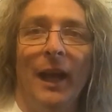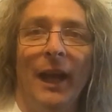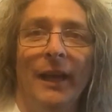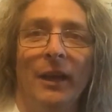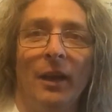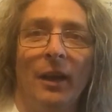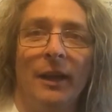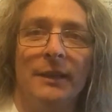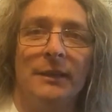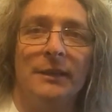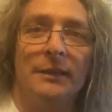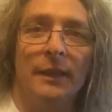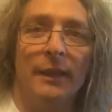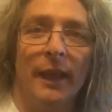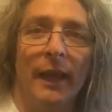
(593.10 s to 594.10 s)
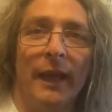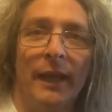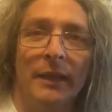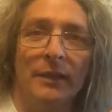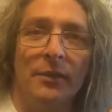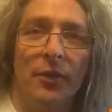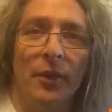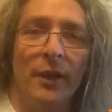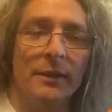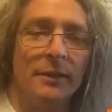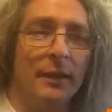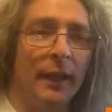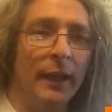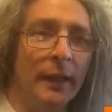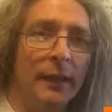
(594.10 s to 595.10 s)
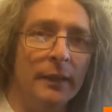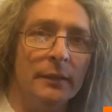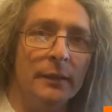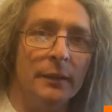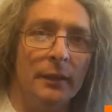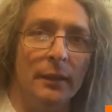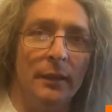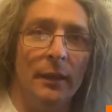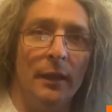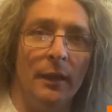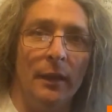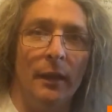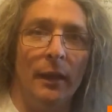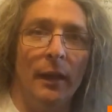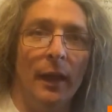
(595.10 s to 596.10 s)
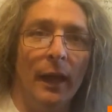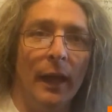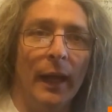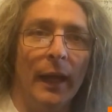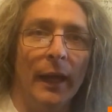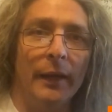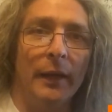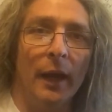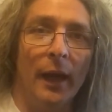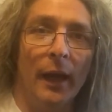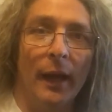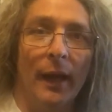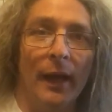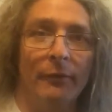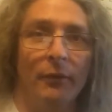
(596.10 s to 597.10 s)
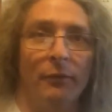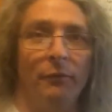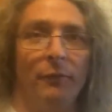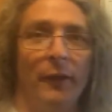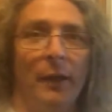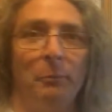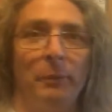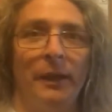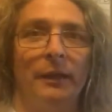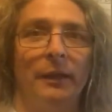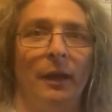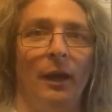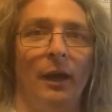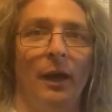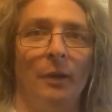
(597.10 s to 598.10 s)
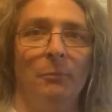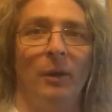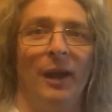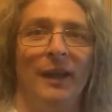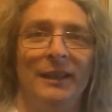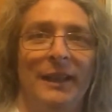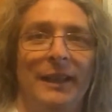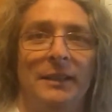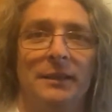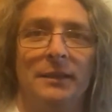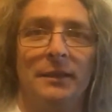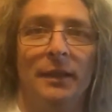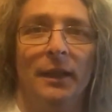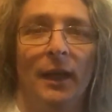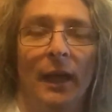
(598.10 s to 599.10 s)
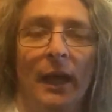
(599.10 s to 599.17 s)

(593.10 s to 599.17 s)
Hey guys, today is Thursday, and have a fair bit on my list.